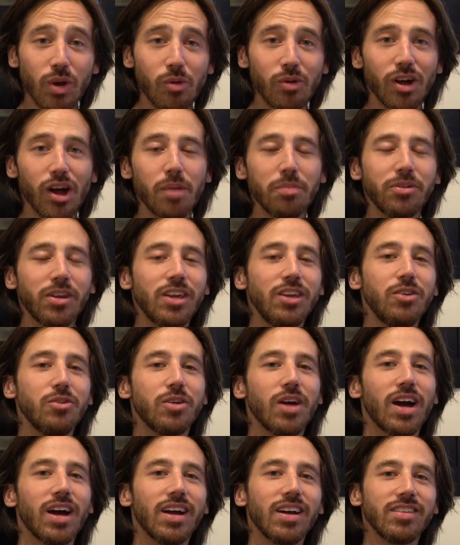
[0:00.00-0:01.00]
I will update you
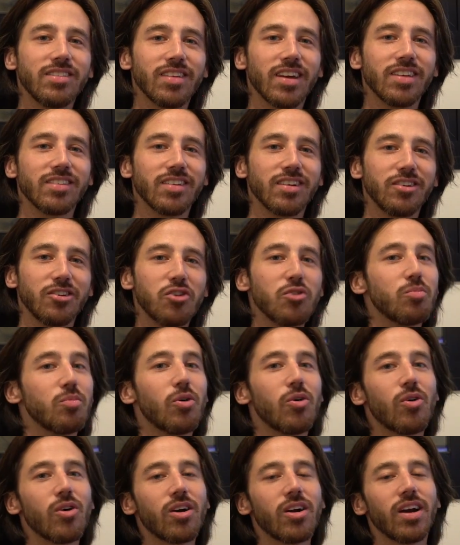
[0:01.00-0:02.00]
guys as I know
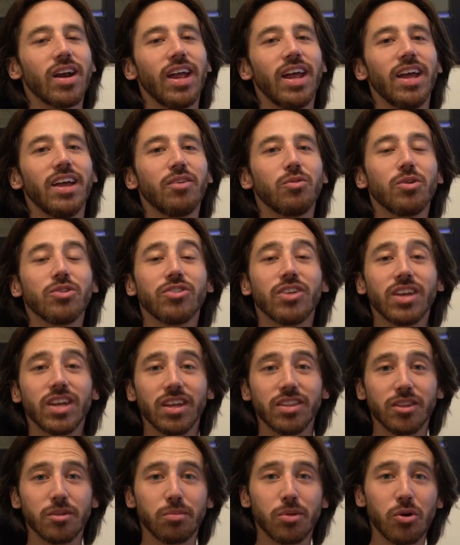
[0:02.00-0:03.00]
more, and once I
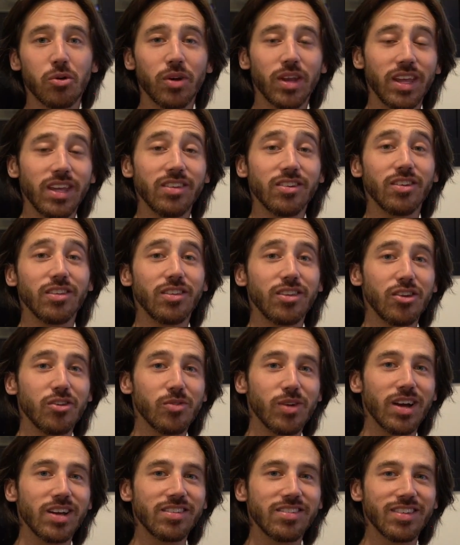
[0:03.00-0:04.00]
get the boat into the
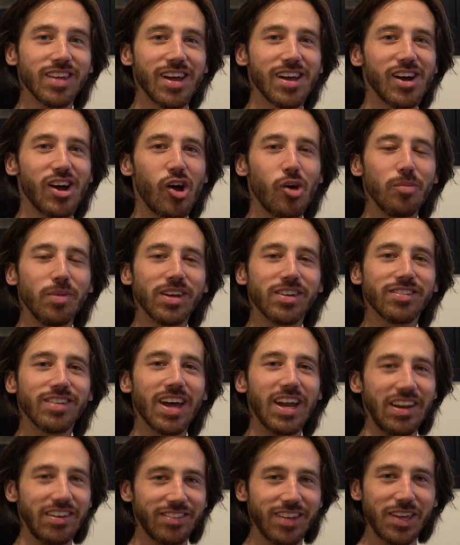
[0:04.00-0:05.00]
U S, I'll be
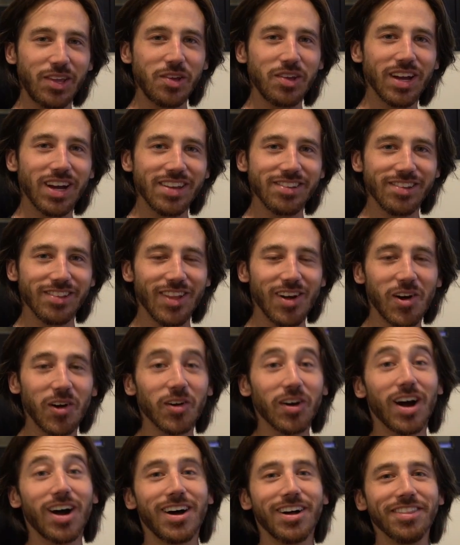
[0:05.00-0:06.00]
excited to take you guys
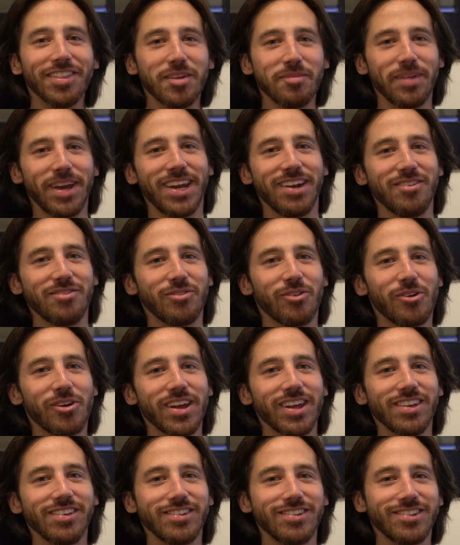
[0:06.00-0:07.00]
along on the maiden
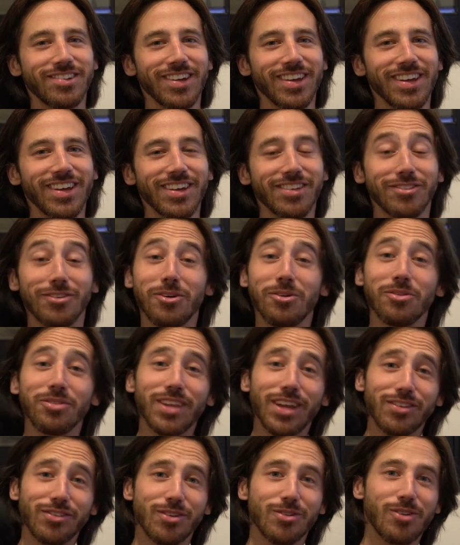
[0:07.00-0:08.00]
voyage. So
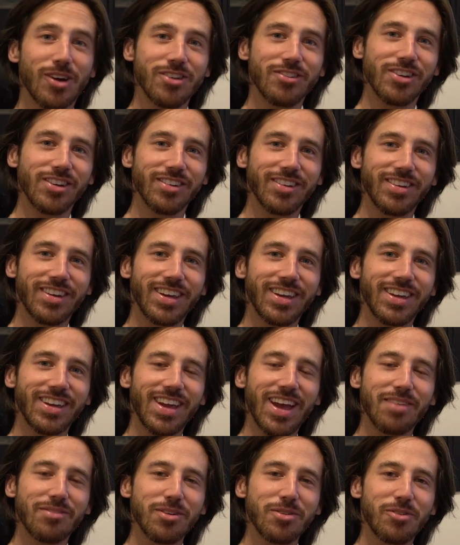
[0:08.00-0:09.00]
thanks for watching today,
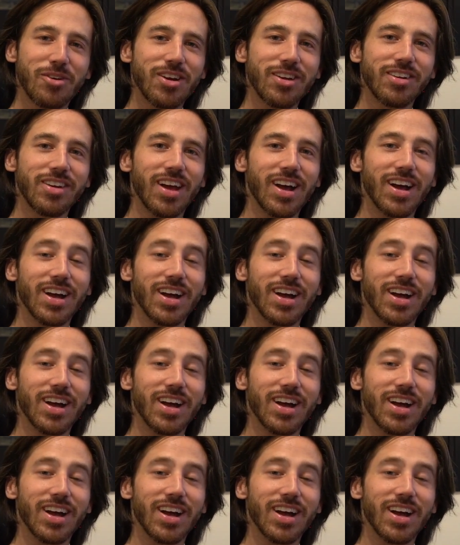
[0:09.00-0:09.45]
everyone.